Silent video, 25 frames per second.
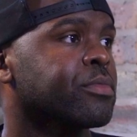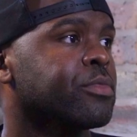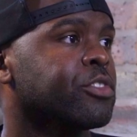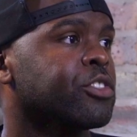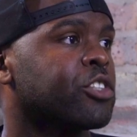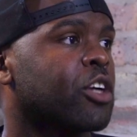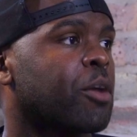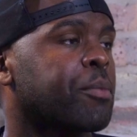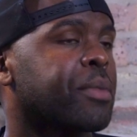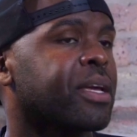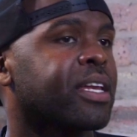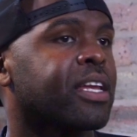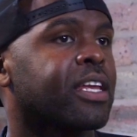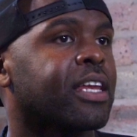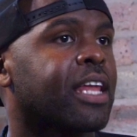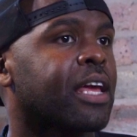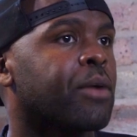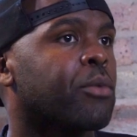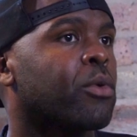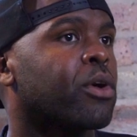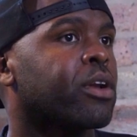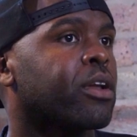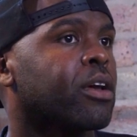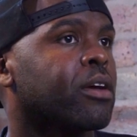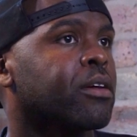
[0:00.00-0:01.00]
You know what I mean?
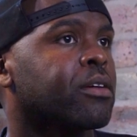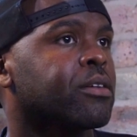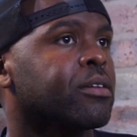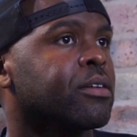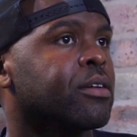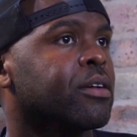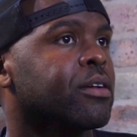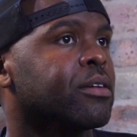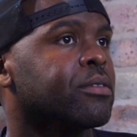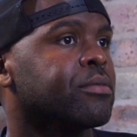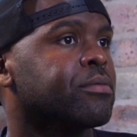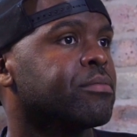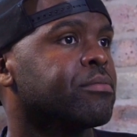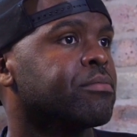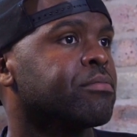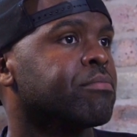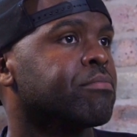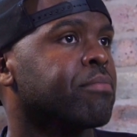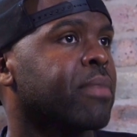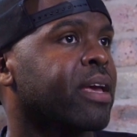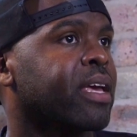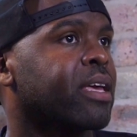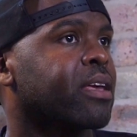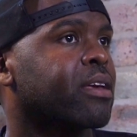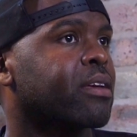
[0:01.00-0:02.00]
And they want to
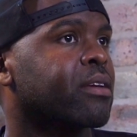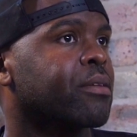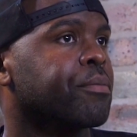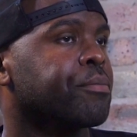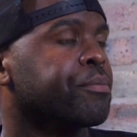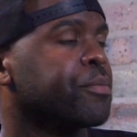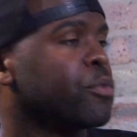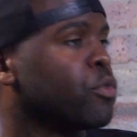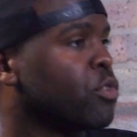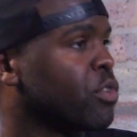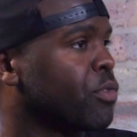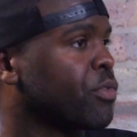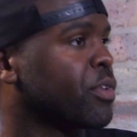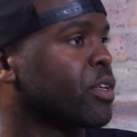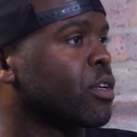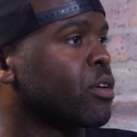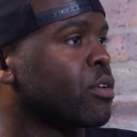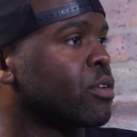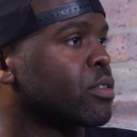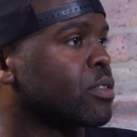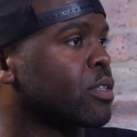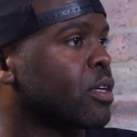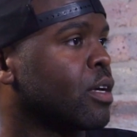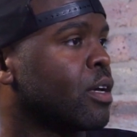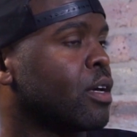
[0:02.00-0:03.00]
make music
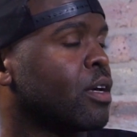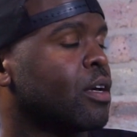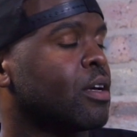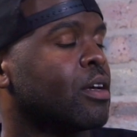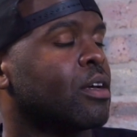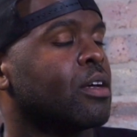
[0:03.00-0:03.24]
videos.